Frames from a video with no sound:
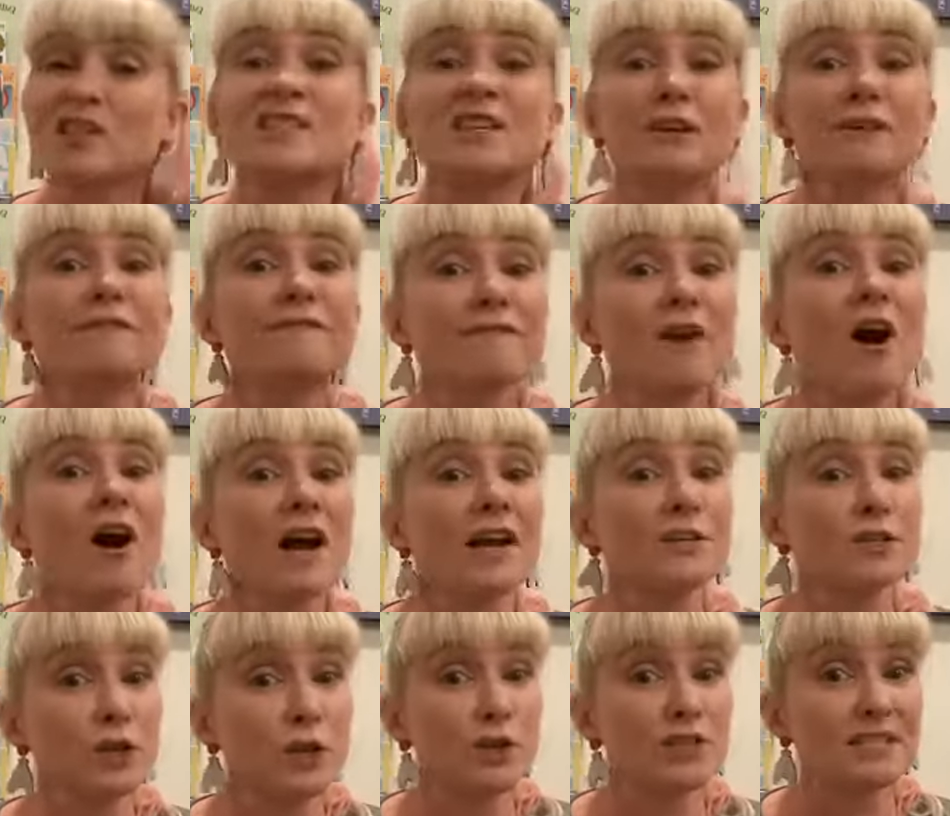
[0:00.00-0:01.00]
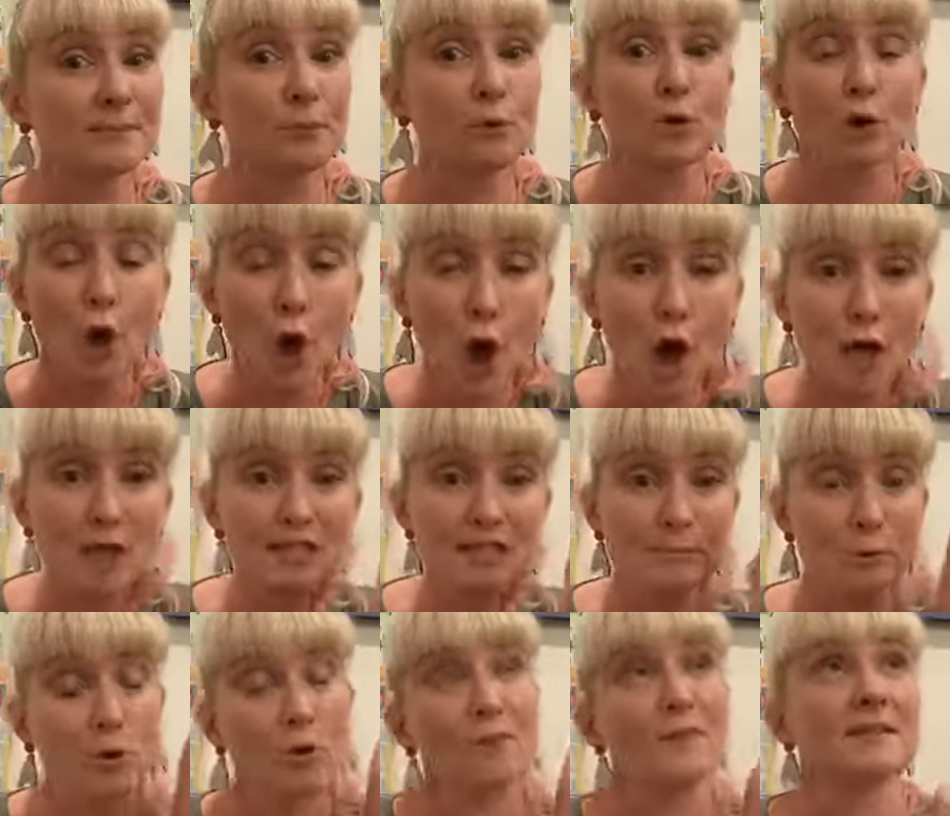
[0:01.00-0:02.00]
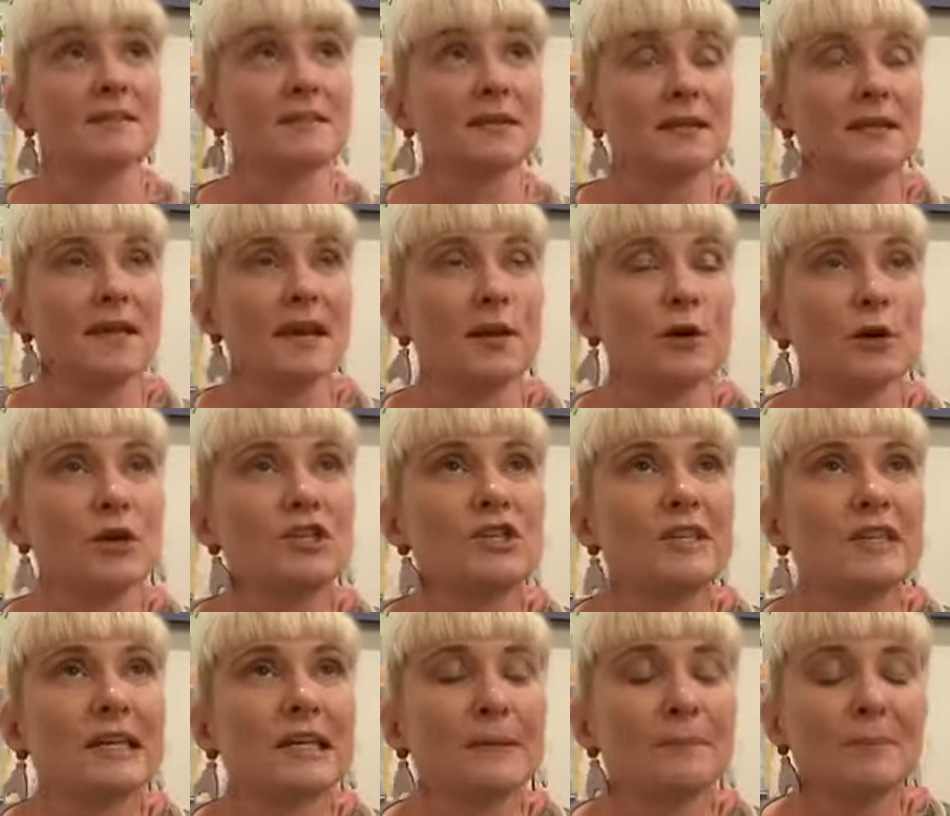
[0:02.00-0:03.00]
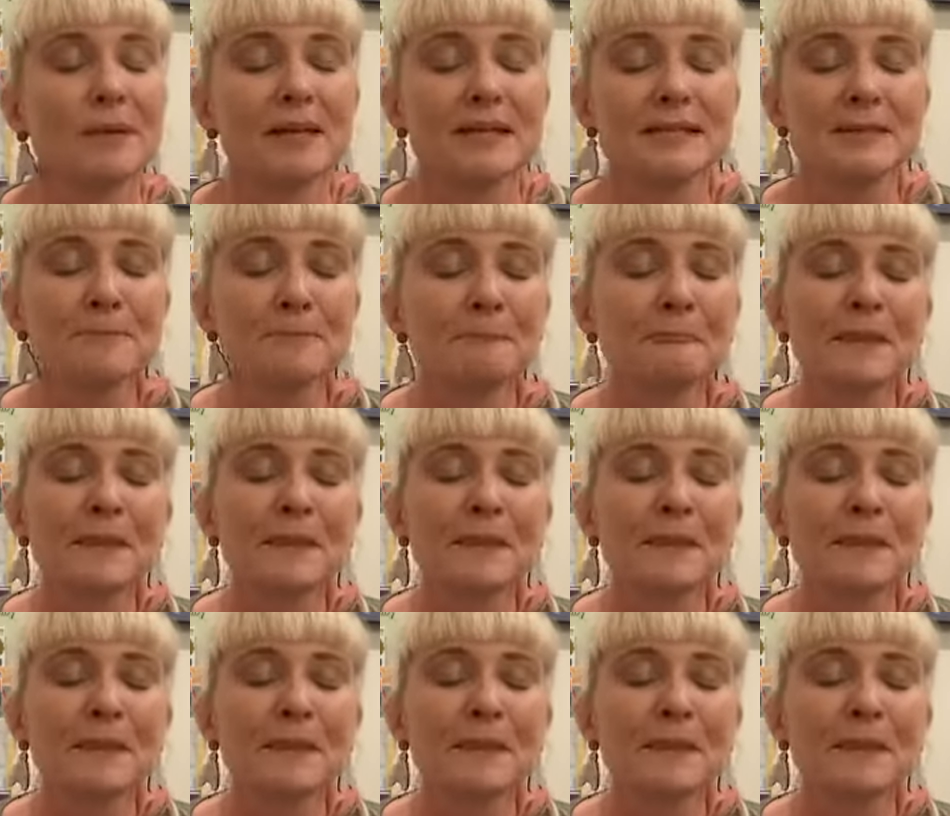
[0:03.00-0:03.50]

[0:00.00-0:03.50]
going to find her sport that's going to get her to the Olympics.